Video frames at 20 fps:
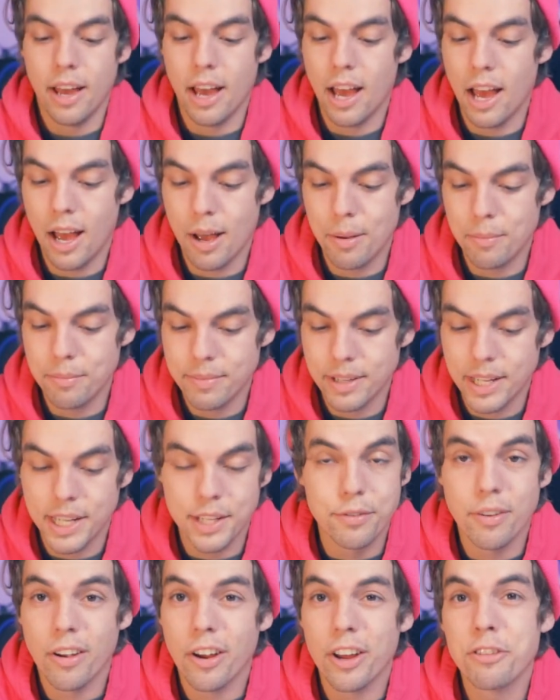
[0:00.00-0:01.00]
Um,
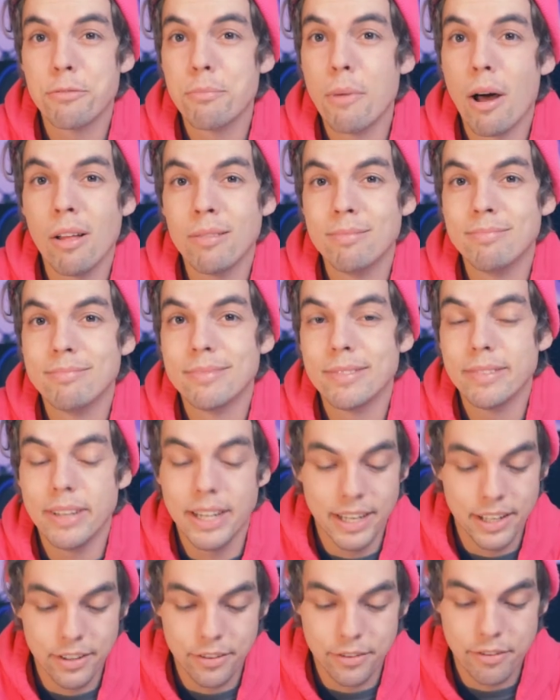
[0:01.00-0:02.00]
it's very small,
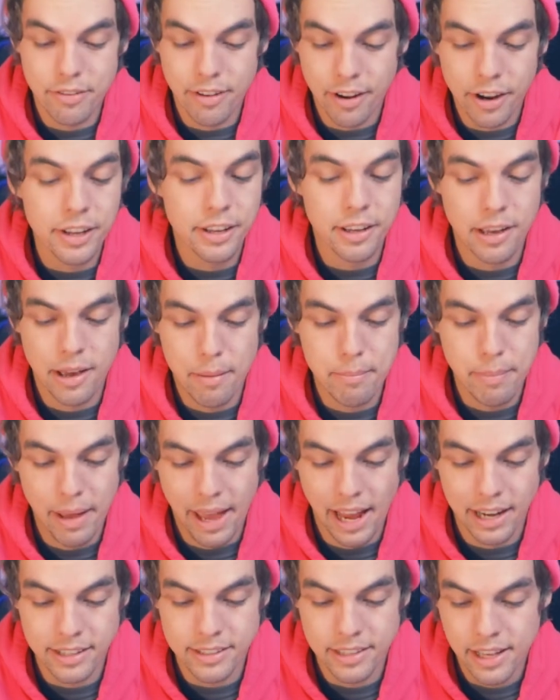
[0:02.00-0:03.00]
it is very
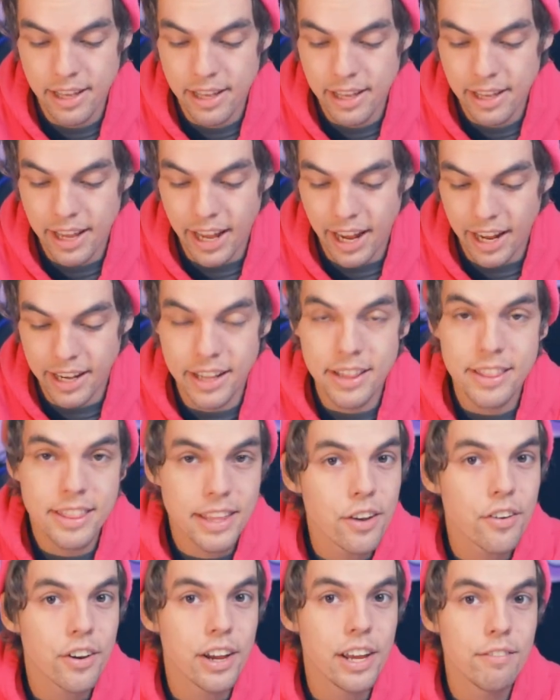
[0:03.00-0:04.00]
compact, and in
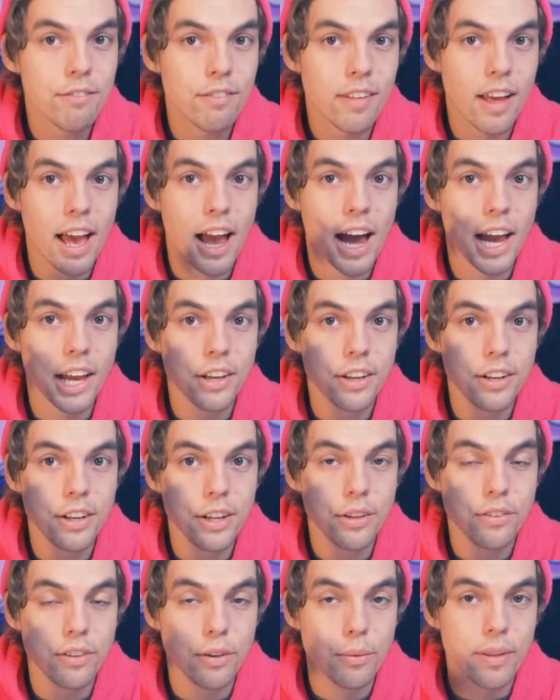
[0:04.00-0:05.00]
theory, I could
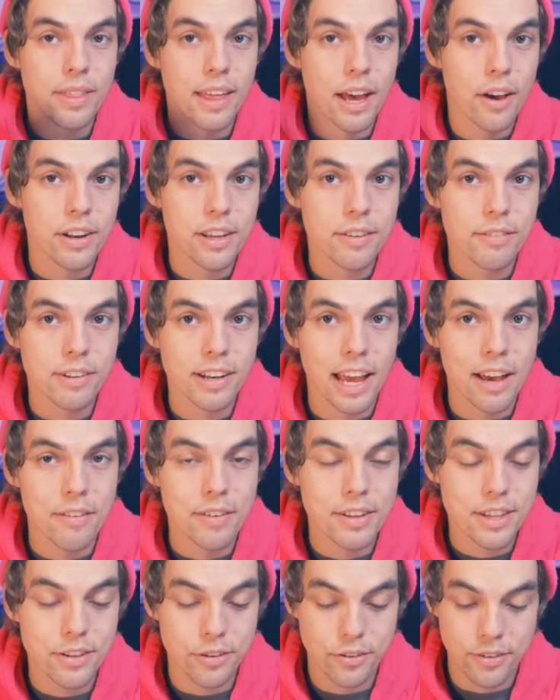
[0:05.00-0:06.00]
use it without even
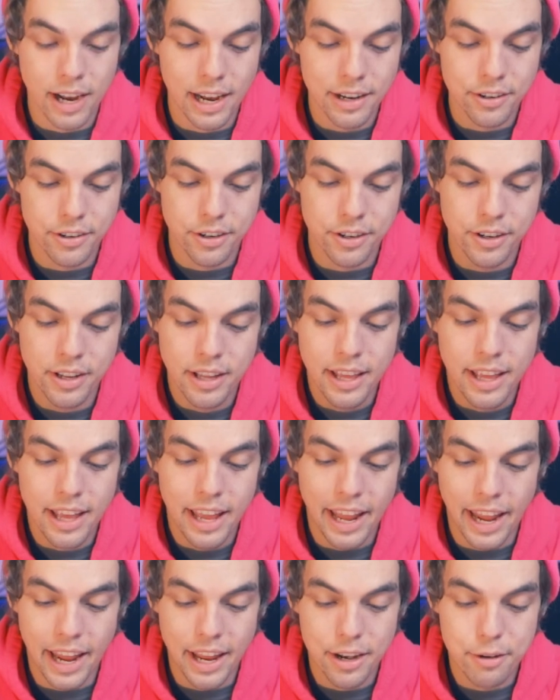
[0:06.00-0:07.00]
having this grinder
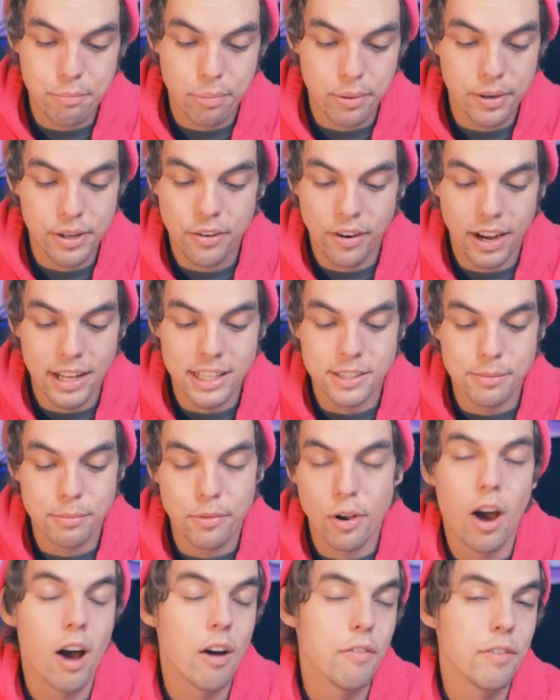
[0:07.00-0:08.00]
and pre-grind some
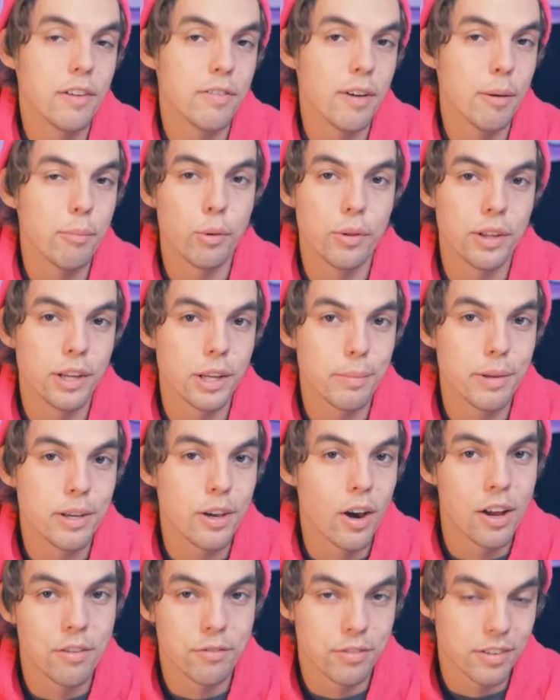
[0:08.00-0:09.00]
coffee if I'm only gonna be
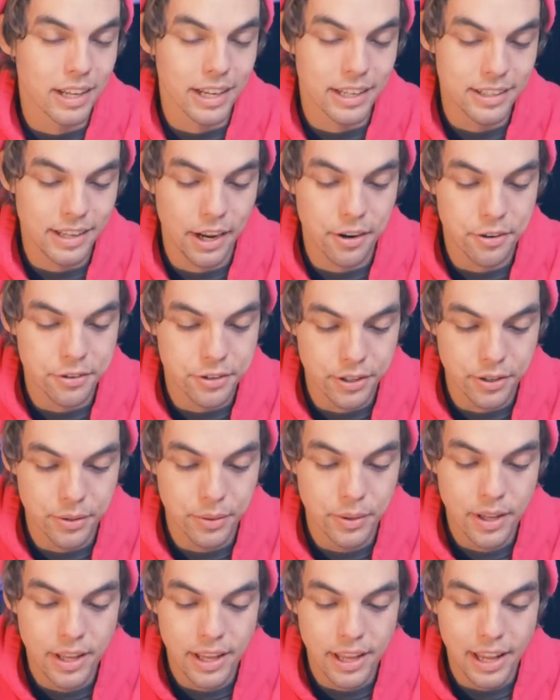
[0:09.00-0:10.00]
gone for like a day or two
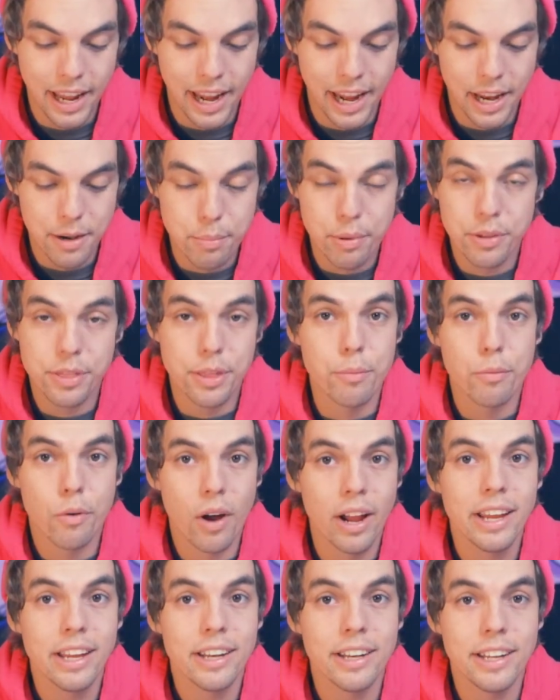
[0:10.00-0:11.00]
and put them
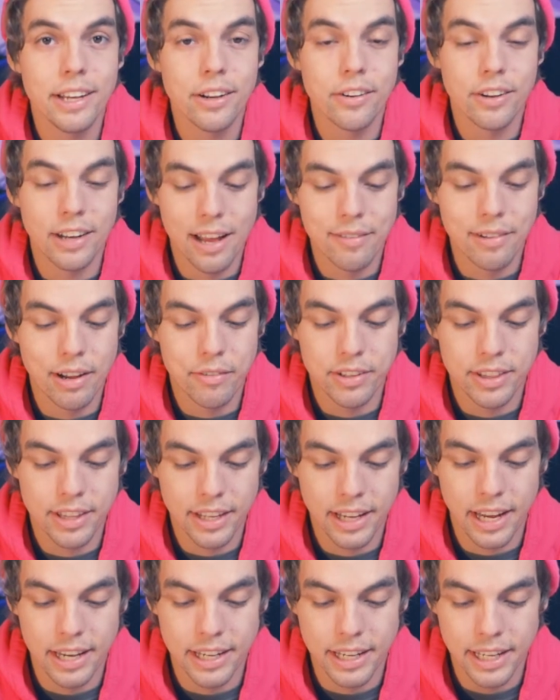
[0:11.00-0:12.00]
right in here and have
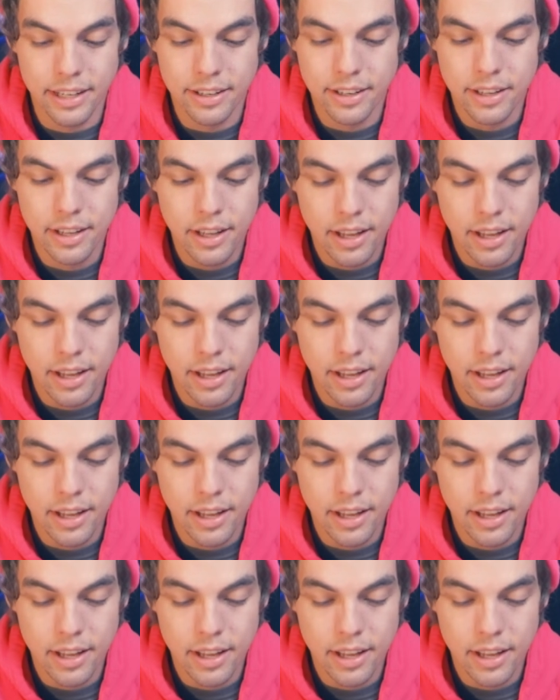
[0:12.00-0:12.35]
everything I need.